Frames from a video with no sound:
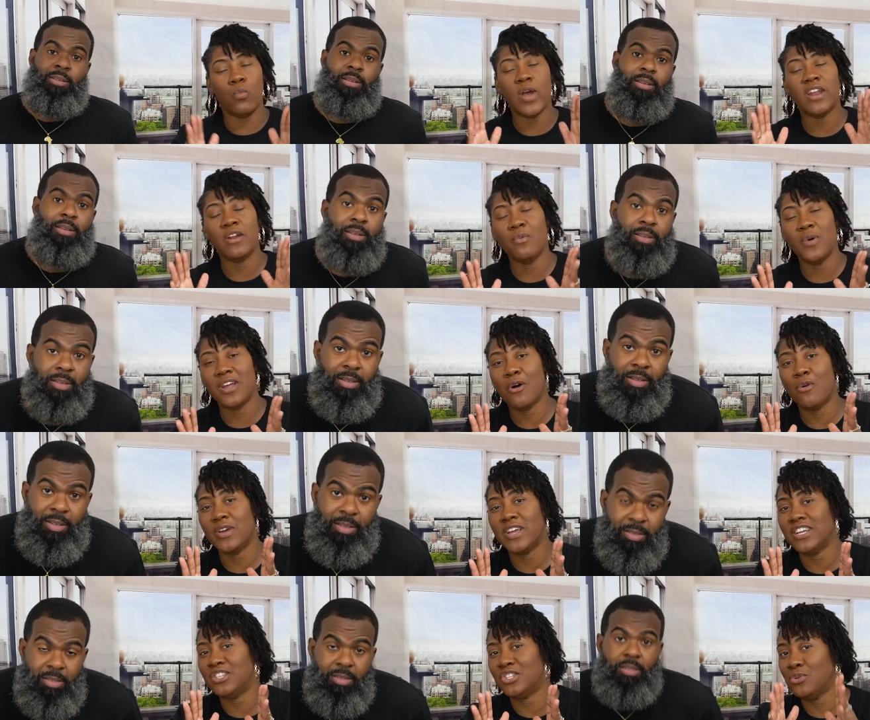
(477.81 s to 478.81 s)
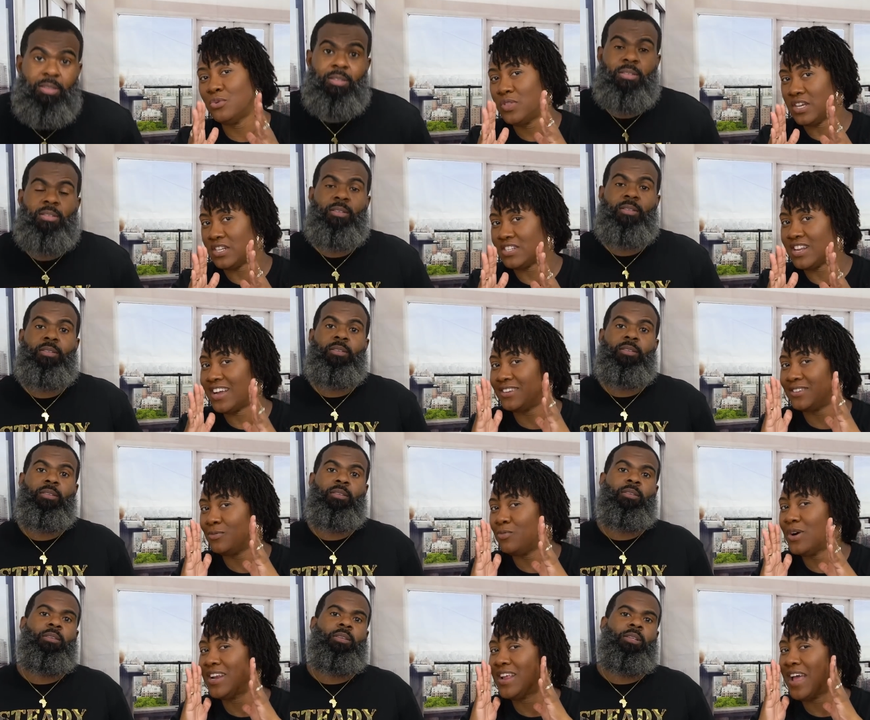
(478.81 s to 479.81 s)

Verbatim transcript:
Speaker 1: When are we gonna get to this? Like, what